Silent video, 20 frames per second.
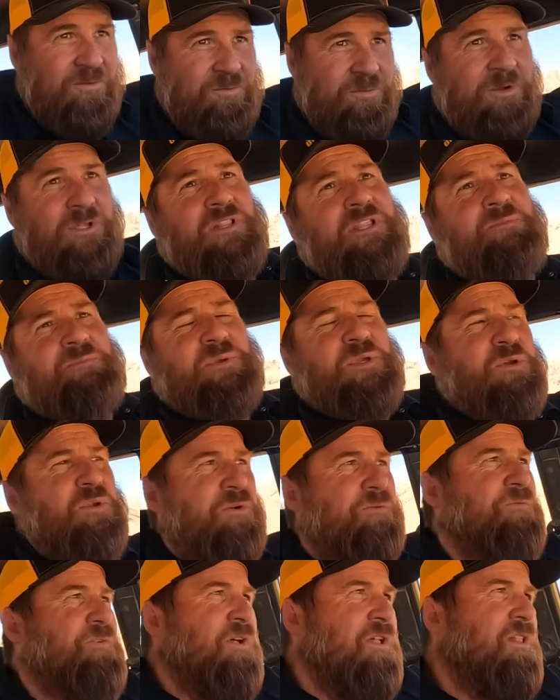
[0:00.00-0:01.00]
Really
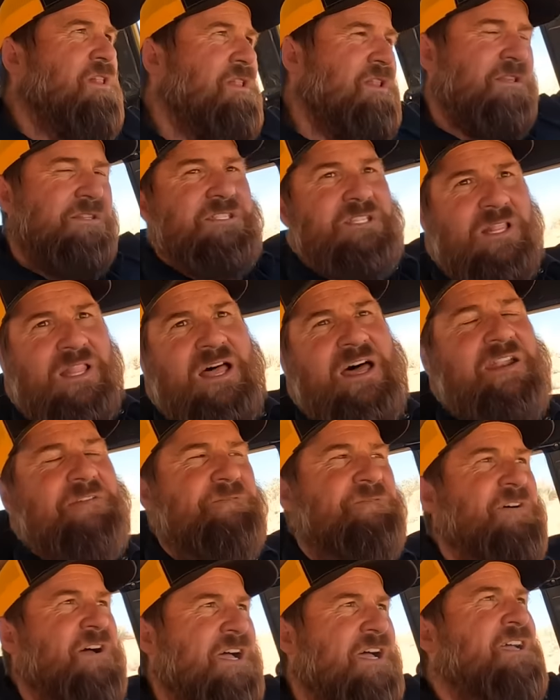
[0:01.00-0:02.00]
beautiful, it's a lot of
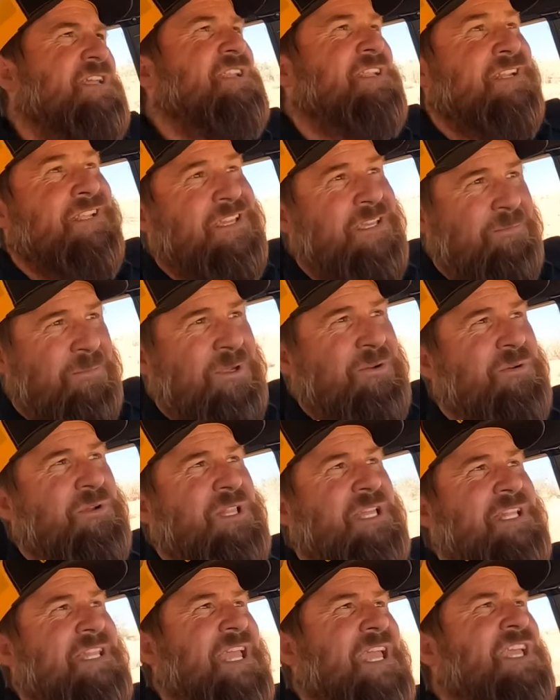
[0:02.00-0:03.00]
fun, and it can be
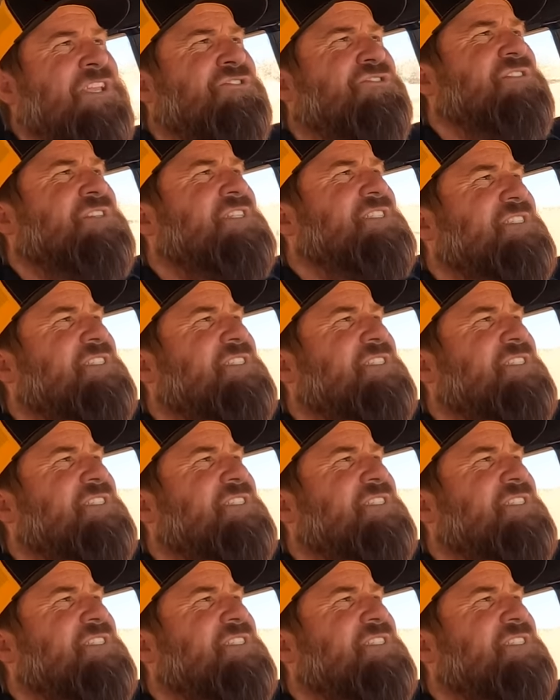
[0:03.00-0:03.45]
really dangerous.